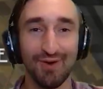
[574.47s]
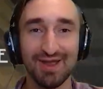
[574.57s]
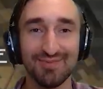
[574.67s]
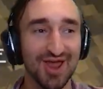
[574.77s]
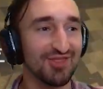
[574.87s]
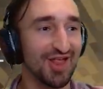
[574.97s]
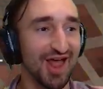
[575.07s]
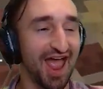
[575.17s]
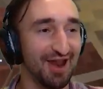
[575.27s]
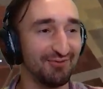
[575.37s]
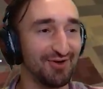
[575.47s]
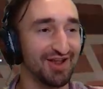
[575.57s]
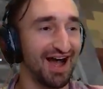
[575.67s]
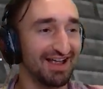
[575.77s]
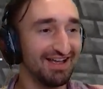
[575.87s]
Way better than the Henry
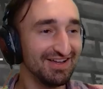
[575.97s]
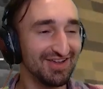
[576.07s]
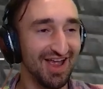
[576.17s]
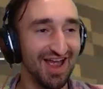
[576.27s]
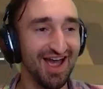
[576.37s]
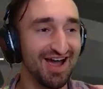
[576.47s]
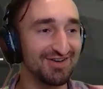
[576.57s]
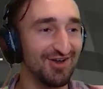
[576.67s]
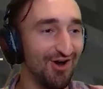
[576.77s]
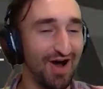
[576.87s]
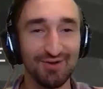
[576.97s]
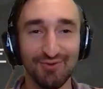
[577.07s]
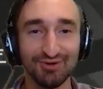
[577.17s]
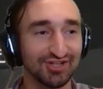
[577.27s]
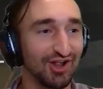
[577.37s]
guy. Yeah, I know. I
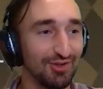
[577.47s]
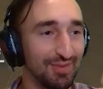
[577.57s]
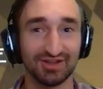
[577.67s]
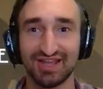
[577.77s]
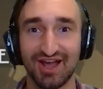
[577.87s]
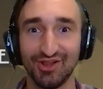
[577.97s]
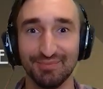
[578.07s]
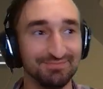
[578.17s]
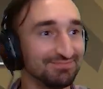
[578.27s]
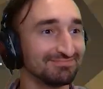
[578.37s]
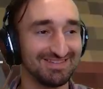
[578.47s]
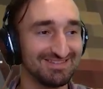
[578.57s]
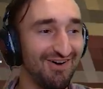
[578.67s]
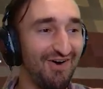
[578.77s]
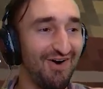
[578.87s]
won't tell him. I'm going to tell him.
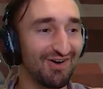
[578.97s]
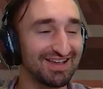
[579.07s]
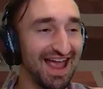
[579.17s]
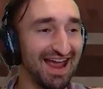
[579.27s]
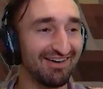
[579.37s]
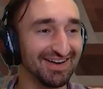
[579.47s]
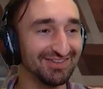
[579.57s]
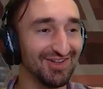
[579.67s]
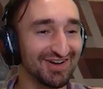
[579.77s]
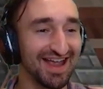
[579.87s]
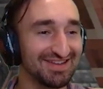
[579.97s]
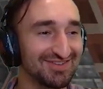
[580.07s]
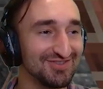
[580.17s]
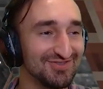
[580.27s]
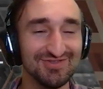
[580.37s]
Oh, Gary, look at
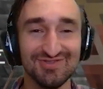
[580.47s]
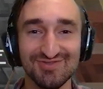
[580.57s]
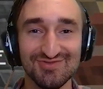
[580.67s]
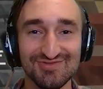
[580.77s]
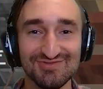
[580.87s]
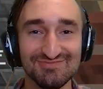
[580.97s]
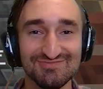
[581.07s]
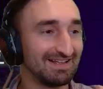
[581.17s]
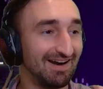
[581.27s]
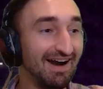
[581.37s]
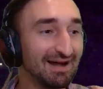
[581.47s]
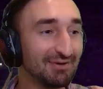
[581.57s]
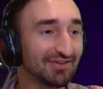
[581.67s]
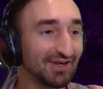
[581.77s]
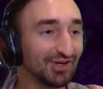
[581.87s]
you. All right, now
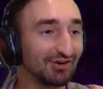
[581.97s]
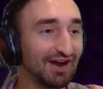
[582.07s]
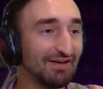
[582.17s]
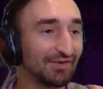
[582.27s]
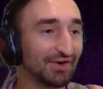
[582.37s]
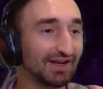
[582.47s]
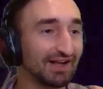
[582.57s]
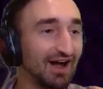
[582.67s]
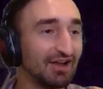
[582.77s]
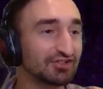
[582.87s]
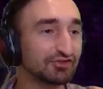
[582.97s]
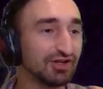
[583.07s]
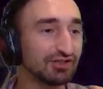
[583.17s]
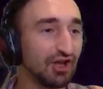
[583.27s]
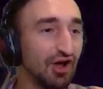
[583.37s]
we're just going to look around for a
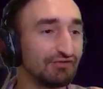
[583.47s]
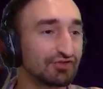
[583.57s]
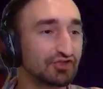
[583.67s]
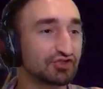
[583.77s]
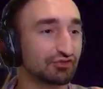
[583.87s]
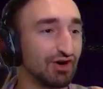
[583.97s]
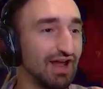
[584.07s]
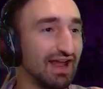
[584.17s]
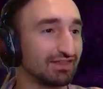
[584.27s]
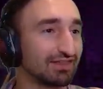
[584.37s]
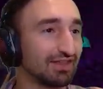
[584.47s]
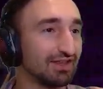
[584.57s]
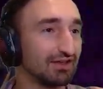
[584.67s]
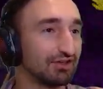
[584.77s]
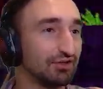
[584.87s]
construct of strength.
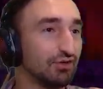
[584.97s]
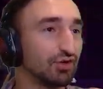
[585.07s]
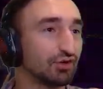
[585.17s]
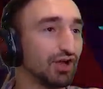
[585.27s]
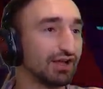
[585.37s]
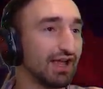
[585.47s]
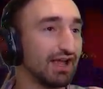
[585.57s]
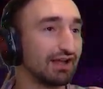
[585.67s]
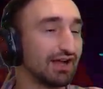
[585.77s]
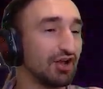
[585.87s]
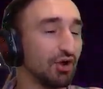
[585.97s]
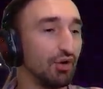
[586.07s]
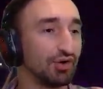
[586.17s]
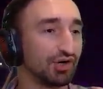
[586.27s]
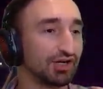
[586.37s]
You look like a con-
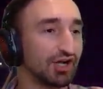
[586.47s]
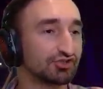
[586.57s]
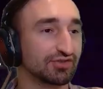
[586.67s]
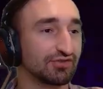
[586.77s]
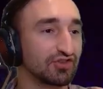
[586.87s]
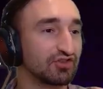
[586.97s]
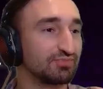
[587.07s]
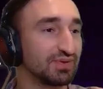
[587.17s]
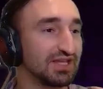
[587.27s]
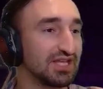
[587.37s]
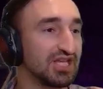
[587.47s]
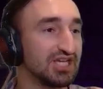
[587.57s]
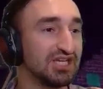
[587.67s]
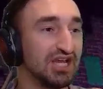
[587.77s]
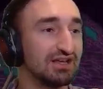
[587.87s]
Oh, you're a construct of
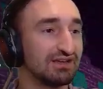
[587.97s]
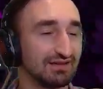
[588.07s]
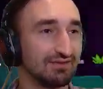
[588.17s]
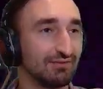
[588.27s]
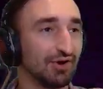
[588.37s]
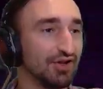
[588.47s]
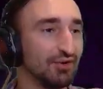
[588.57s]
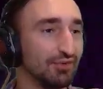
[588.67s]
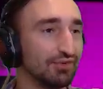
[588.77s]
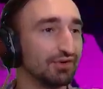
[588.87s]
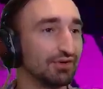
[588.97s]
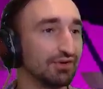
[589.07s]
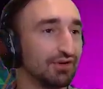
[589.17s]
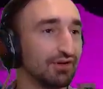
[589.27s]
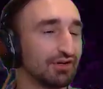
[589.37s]
speed. What are you?
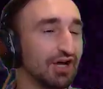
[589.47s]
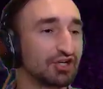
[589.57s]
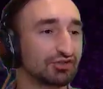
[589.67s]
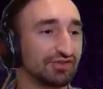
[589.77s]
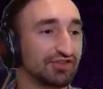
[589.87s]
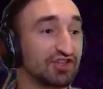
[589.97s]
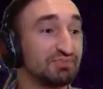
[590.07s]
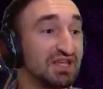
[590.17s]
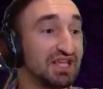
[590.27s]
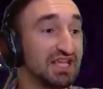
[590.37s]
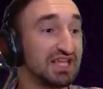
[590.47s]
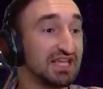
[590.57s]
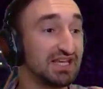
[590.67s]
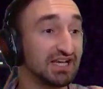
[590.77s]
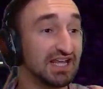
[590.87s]
Construct of
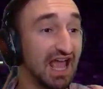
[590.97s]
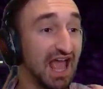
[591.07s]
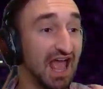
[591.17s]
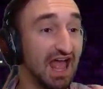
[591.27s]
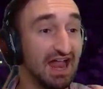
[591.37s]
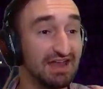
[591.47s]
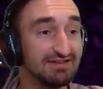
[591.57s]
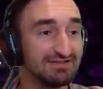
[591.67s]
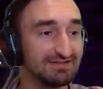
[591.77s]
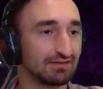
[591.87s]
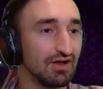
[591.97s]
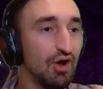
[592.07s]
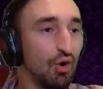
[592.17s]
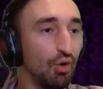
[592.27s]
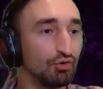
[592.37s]
speed again.
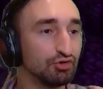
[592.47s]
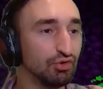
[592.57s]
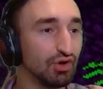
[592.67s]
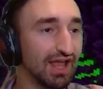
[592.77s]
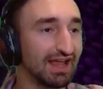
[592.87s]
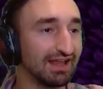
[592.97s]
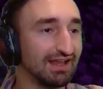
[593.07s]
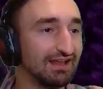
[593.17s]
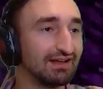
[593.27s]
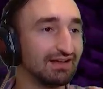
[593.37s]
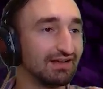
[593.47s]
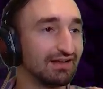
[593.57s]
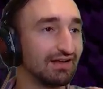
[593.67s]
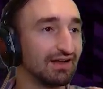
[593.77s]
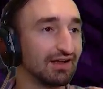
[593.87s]
Oh, you look angry.
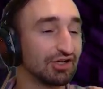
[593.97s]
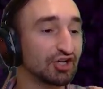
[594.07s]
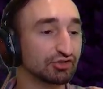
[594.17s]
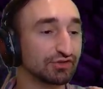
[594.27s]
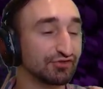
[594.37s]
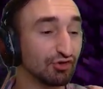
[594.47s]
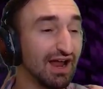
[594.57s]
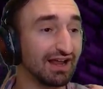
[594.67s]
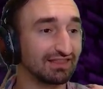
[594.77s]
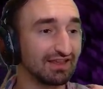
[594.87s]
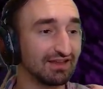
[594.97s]
Construct of strength.